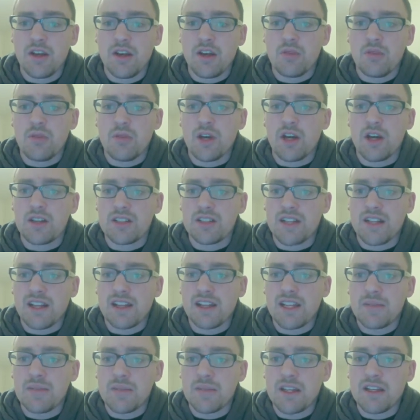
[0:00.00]
Ronald E.
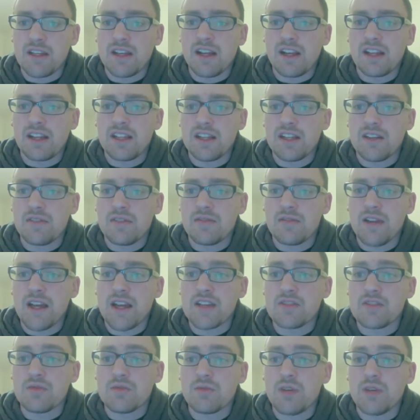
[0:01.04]
Clement
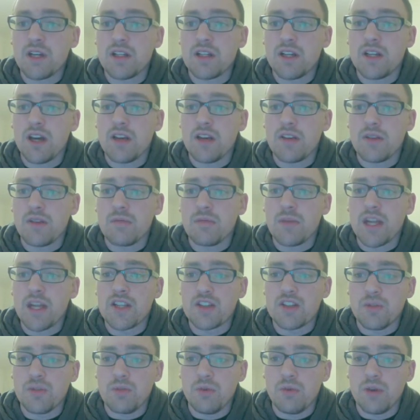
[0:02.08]
clarifies one other
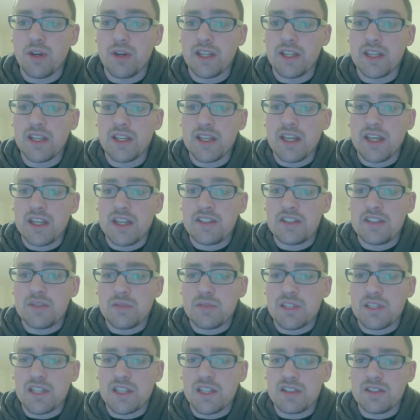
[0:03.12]
major point to
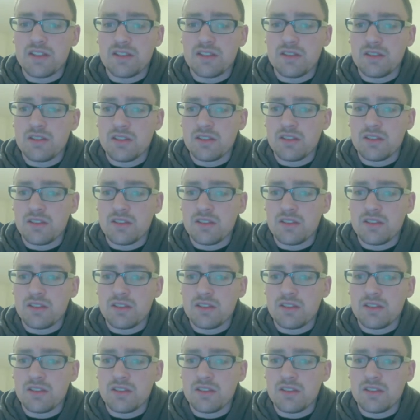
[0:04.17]
begin